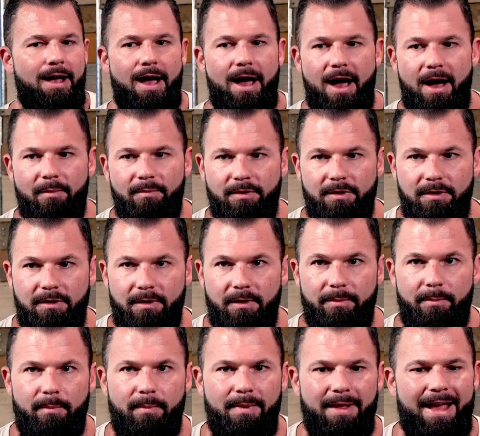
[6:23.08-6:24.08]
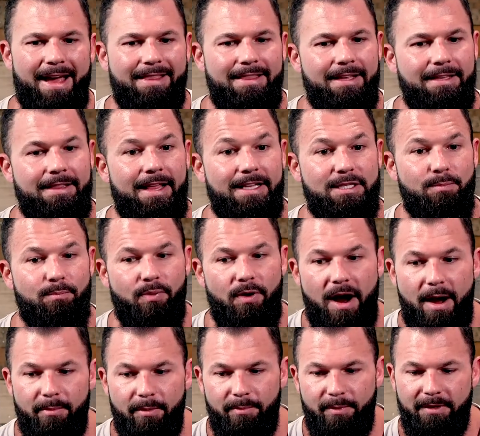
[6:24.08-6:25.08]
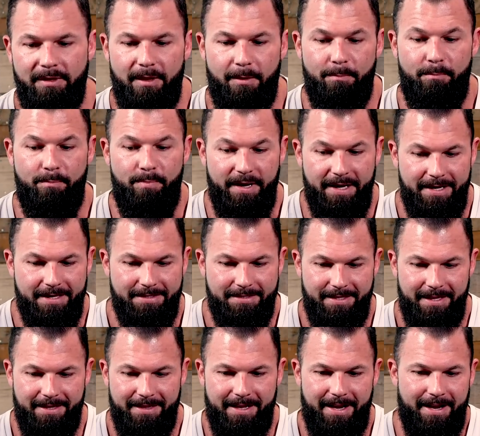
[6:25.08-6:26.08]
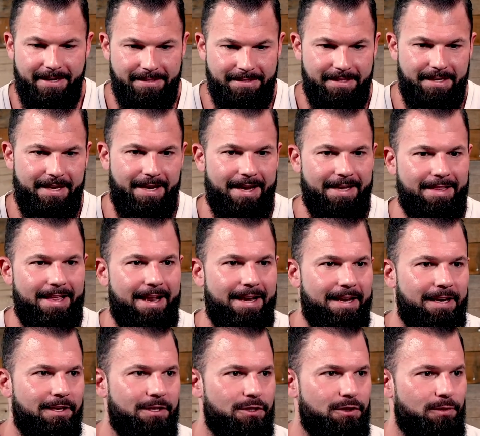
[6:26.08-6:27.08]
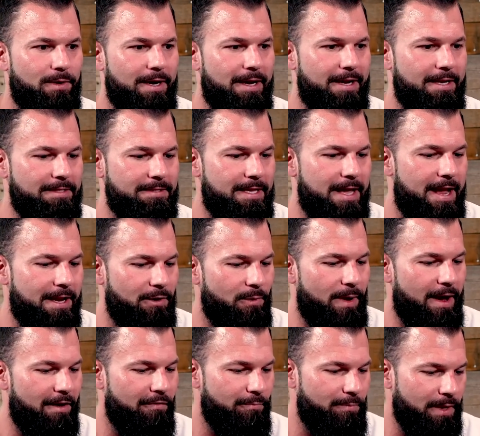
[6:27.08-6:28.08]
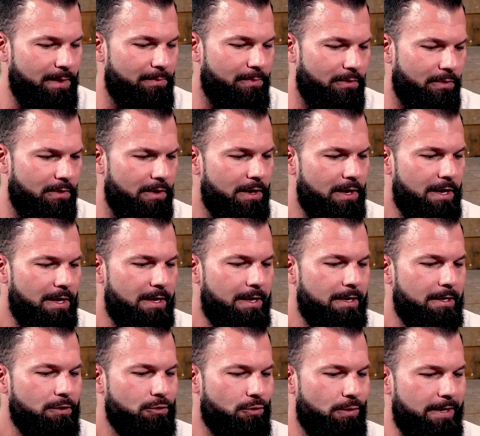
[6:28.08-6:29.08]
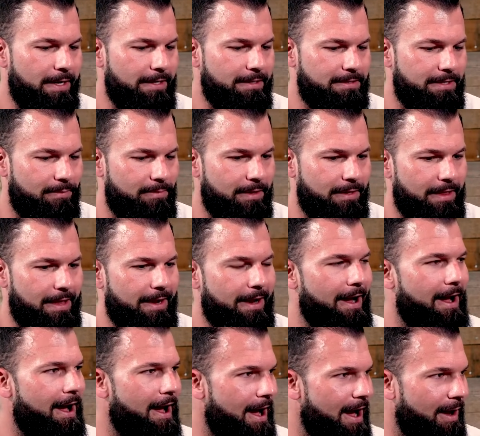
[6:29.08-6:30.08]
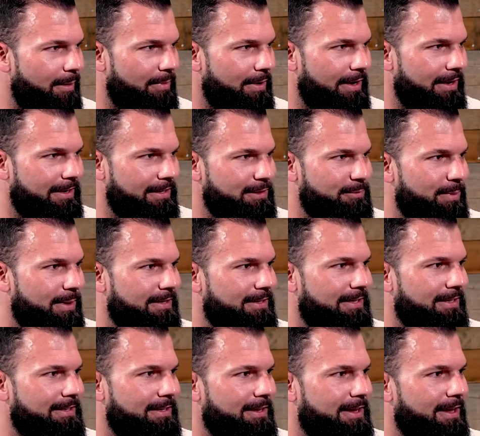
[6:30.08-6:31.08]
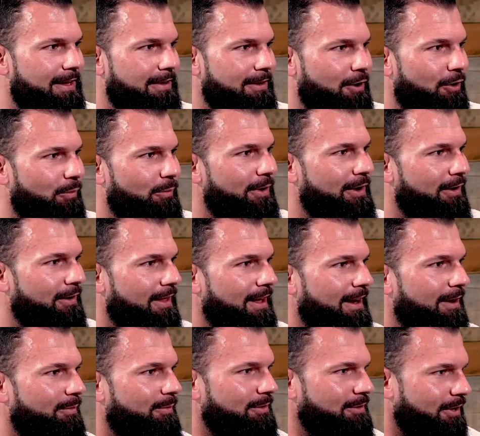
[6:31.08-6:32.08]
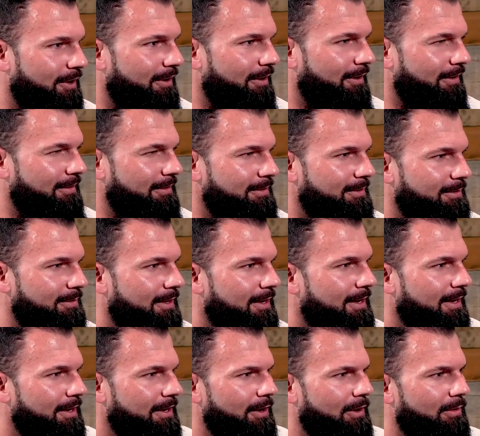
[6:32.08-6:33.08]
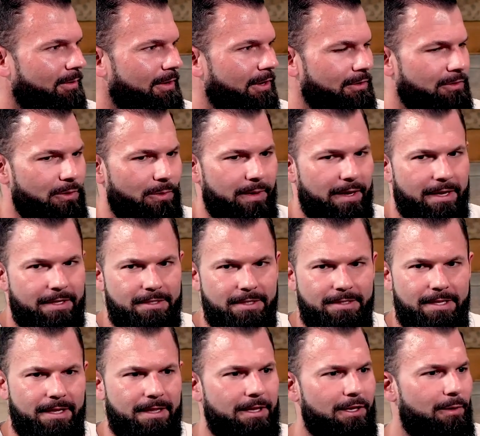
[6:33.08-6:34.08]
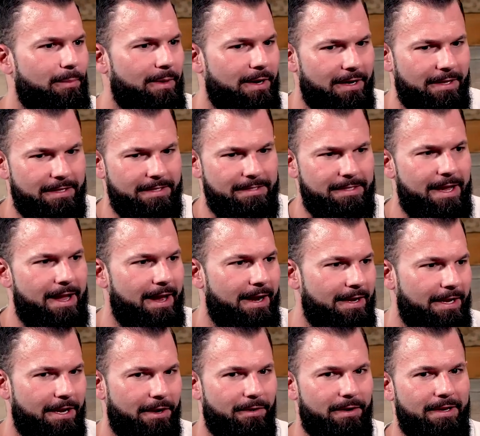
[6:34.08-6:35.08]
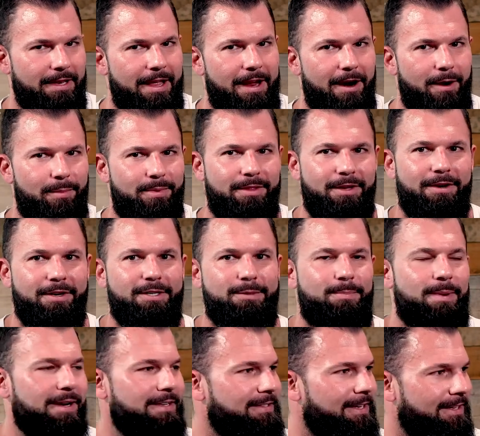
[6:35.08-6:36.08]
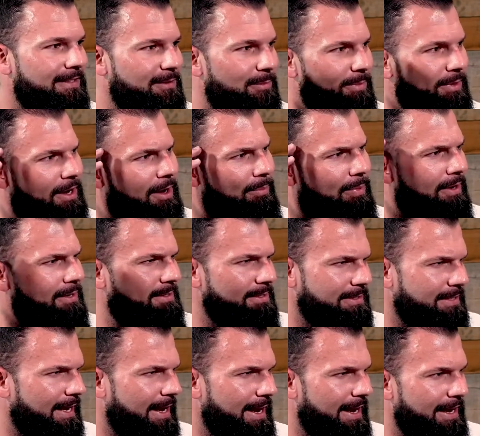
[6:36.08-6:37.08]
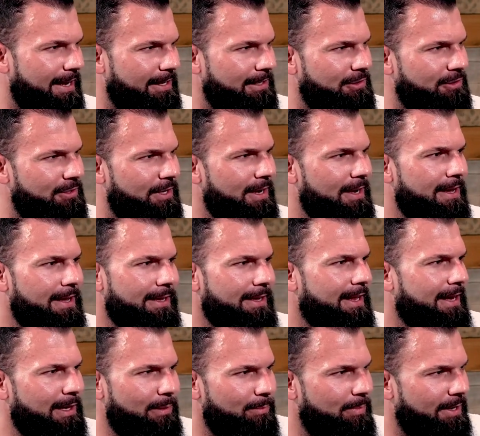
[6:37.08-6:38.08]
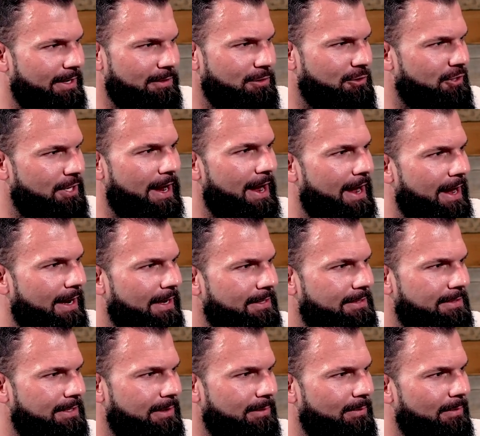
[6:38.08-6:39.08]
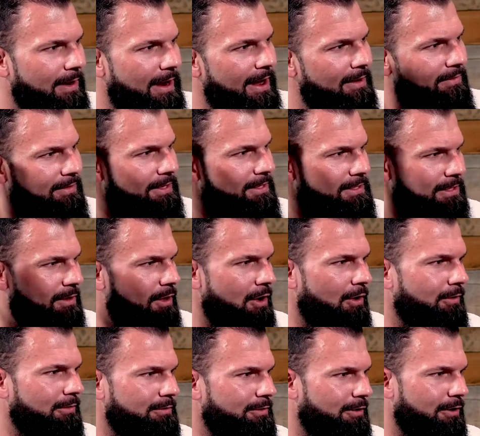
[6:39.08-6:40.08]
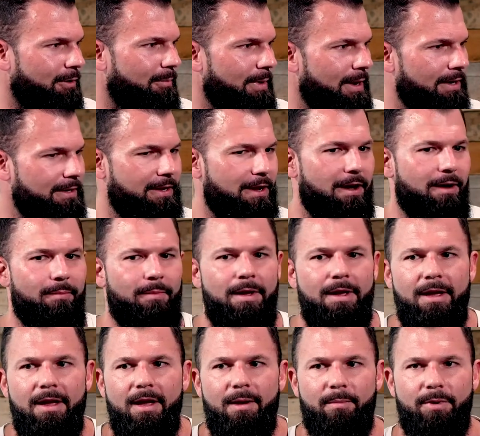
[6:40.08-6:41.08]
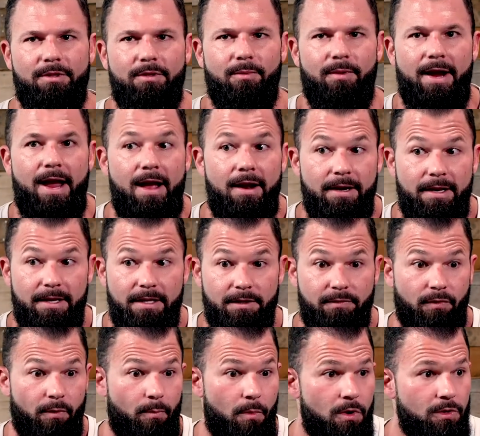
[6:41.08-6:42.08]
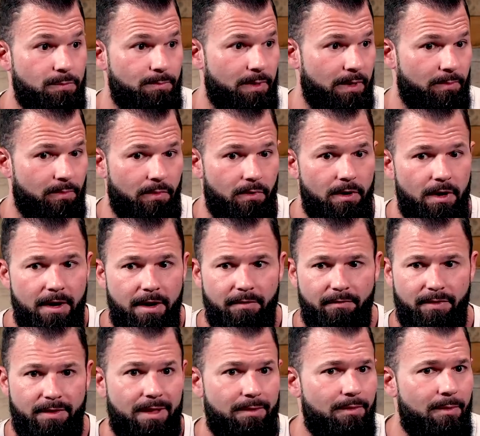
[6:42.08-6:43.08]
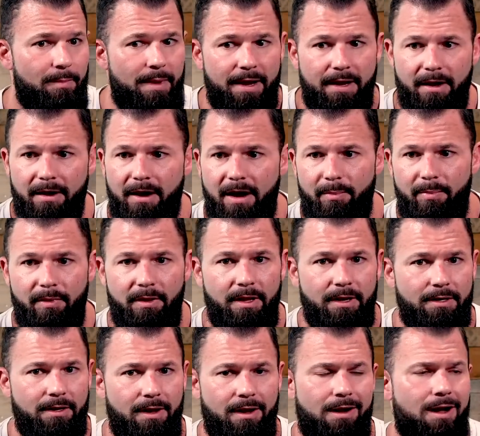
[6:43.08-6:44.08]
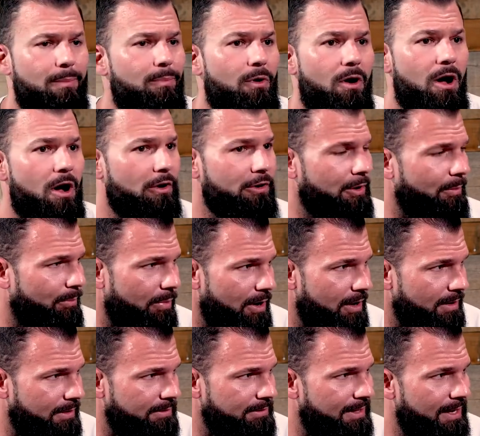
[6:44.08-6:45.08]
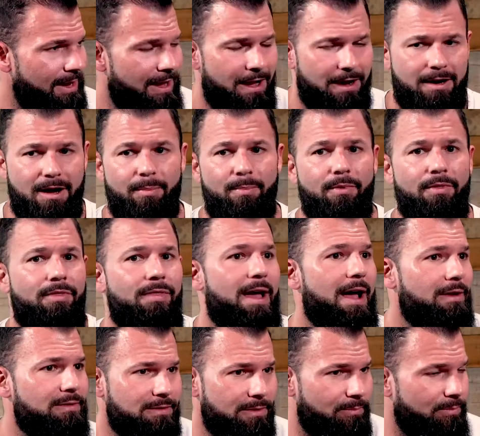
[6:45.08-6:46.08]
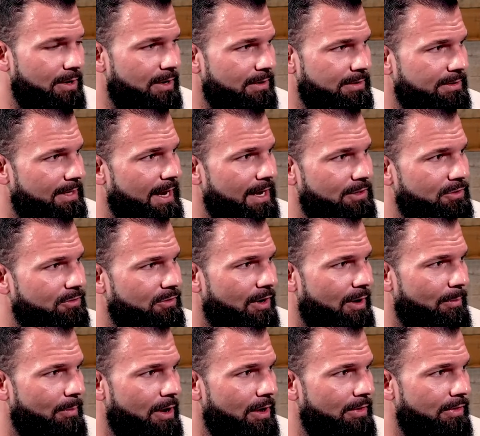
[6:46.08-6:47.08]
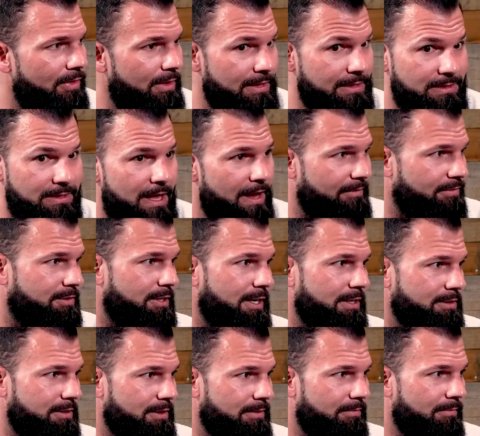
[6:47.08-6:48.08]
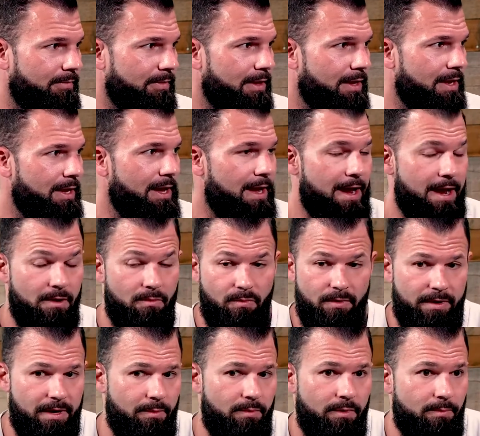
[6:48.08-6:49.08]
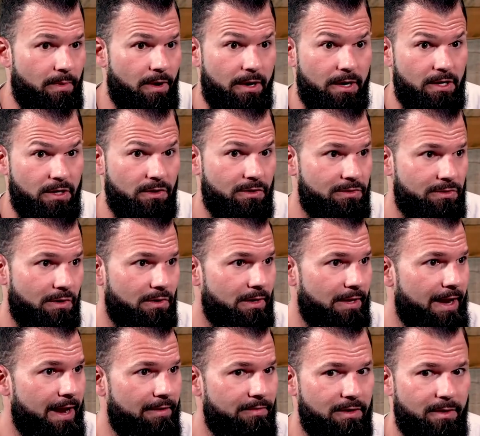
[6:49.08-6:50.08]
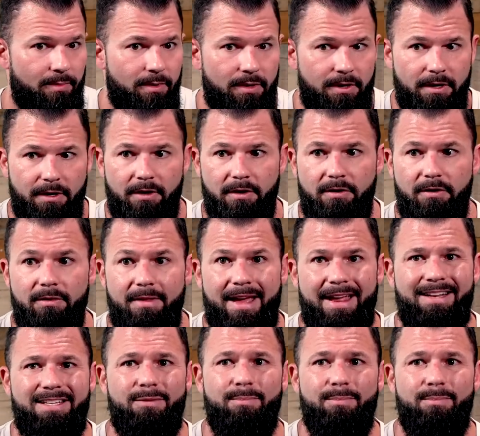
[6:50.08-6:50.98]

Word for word: Uh, I think that's probably the biggest thing that I see in that industry is that you have people treating something like a hobby and expecting to get career like returns. You know, they're doing it just a little bit on the side here and there, but they're expecting to be up on stage, getting big checks, and having this long term income. But the reality is, for most people, for them to make a couple a couple hundred bucks, a couple thousand bucks extra a month is life changing. Yep. And with network marketing, you certainly have the ability to do that,